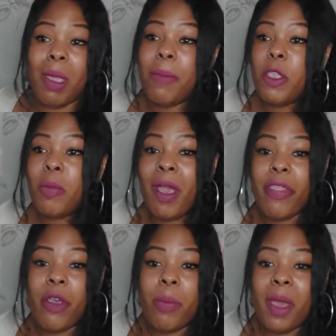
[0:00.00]
maybe you
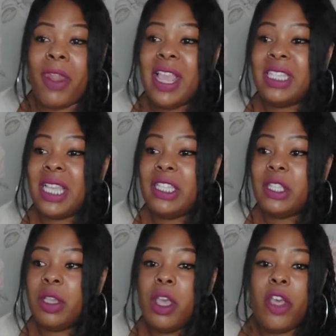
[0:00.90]
met them and they
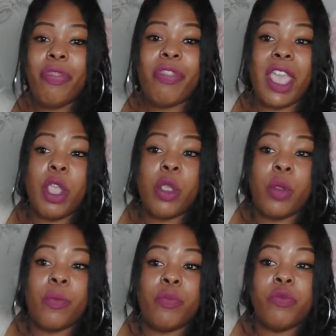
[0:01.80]
said they
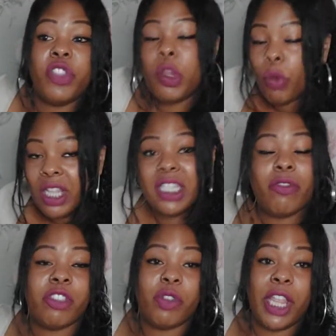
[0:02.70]
didn't want a
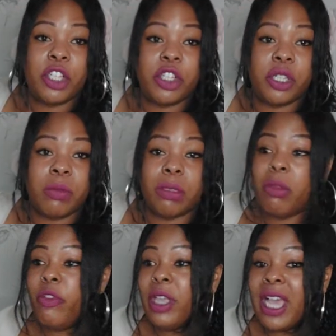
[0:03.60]
serious relationship. Some
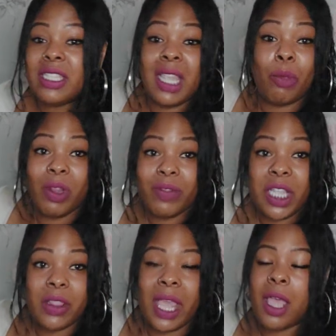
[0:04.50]
of you guys, they would have
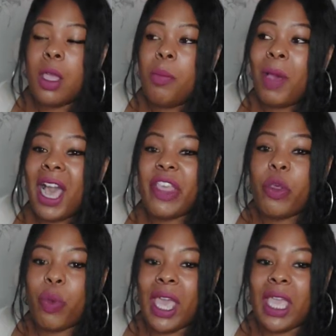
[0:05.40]
said that. But
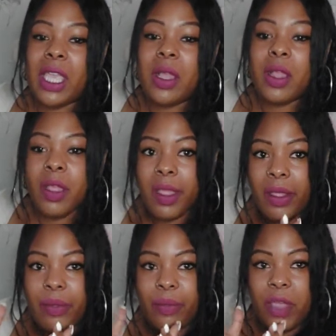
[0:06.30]
either way,
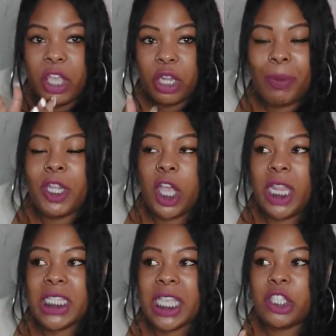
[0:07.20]
it could have been
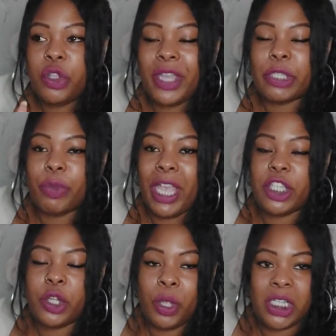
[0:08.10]
early days when you guys were getting
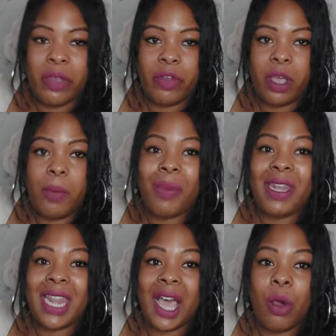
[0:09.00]
to know each other. But
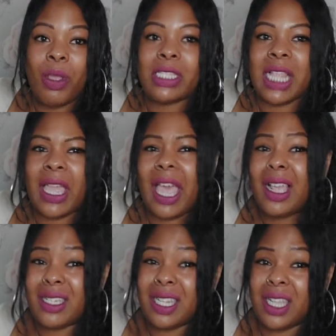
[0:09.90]
now it's like,
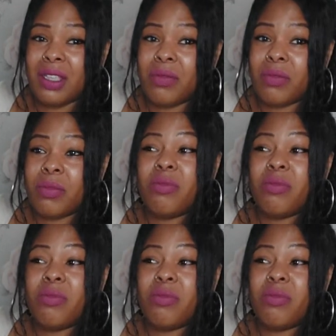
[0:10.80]
actually,